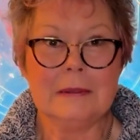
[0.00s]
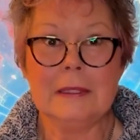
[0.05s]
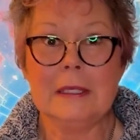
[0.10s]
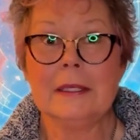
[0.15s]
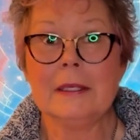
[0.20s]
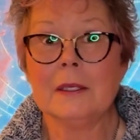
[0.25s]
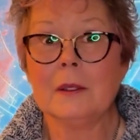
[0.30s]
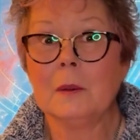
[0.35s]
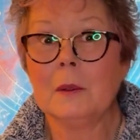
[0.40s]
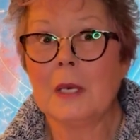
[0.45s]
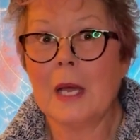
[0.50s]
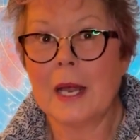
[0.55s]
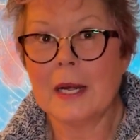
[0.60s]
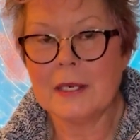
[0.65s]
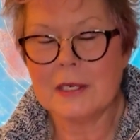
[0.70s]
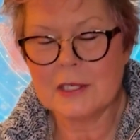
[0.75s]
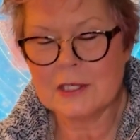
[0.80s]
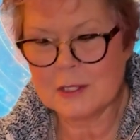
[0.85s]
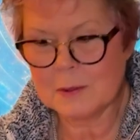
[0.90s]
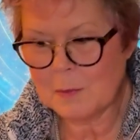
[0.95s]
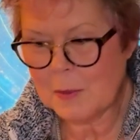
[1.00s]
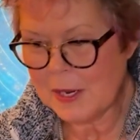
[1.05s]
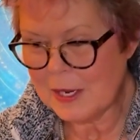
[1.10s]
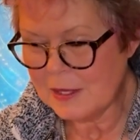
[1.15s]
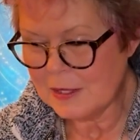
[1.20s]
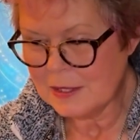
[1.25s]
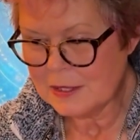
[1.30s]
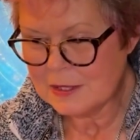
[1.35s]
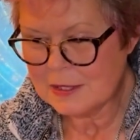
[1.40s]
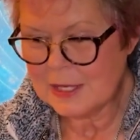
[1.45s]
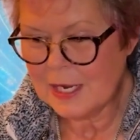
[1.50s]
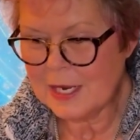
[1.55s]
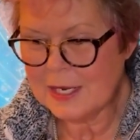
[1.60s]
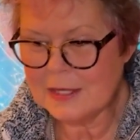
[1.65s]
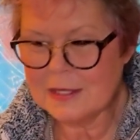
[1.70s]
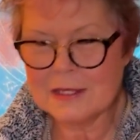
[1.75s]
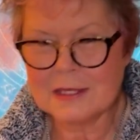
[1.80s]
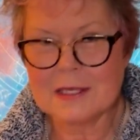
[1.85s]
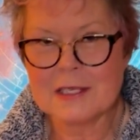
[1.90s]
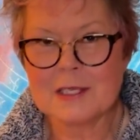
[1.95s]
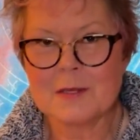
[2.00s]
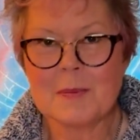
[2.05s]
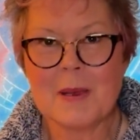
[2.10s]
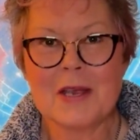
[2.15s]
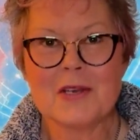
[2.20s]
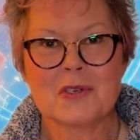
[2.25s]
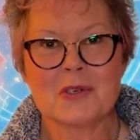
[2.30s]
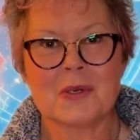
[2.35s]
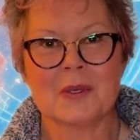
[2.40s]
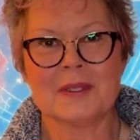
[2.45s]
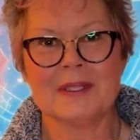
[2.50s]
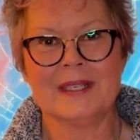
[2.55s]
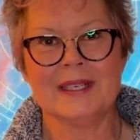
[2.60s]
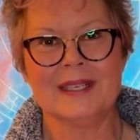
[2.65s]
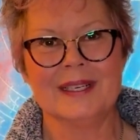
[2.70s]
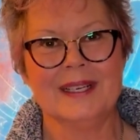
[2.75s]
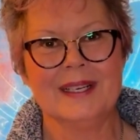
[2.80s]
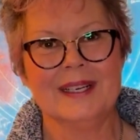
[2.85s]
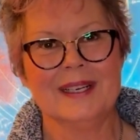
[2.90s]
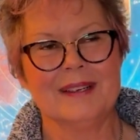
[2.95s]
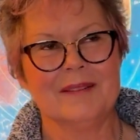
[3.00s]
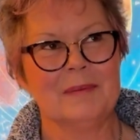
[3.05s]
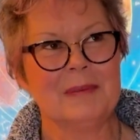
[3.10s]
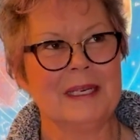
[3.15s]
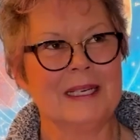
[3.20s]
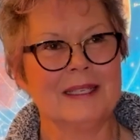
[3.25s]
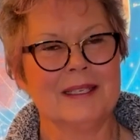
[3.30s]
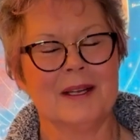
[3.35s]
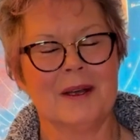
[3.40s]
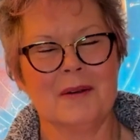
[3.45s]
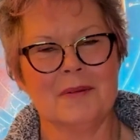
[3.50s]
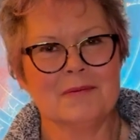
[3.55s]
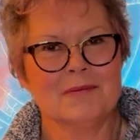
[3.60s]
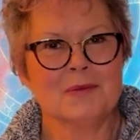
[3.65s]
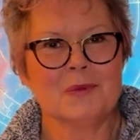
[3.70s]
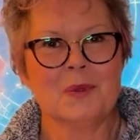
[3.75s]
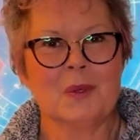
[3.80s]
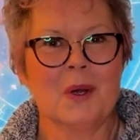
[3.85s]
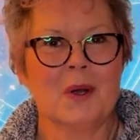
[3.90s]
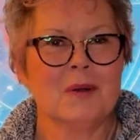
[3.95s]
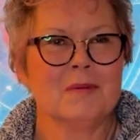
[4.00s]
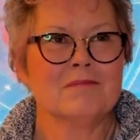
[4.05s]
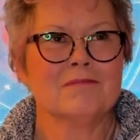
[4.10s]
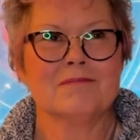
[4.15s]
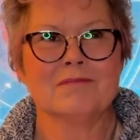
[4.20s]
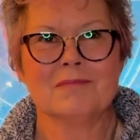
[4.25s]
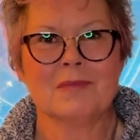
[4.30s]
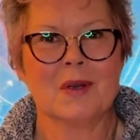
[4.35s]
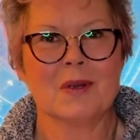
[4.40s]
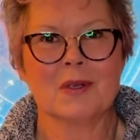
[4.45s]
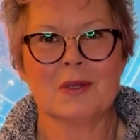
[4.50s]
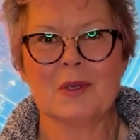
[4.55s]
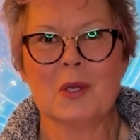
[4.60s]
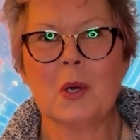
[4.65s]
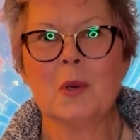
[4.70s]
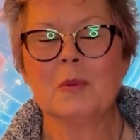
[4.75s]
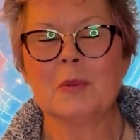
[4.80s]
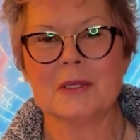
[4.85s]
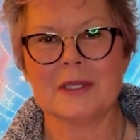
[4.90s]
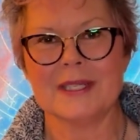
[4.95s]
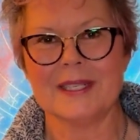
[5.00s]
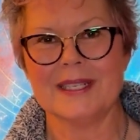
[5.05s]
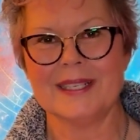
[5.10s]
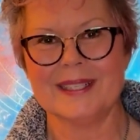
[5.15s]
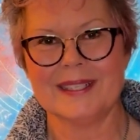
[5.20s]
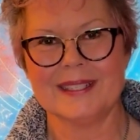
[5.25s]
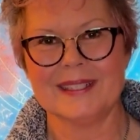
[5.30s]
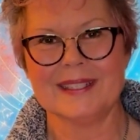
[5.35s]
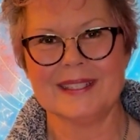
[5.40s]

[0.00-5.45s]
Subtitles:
In the United States especially, but globally.